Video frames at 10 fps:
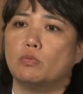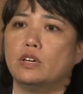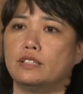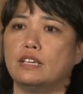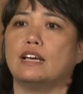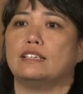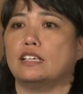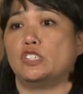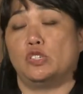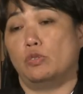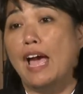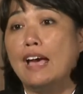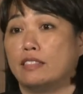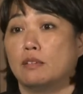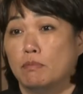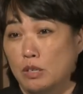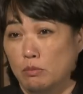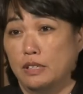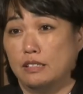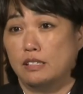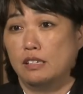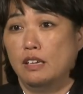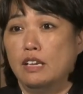What can I get you at the moment?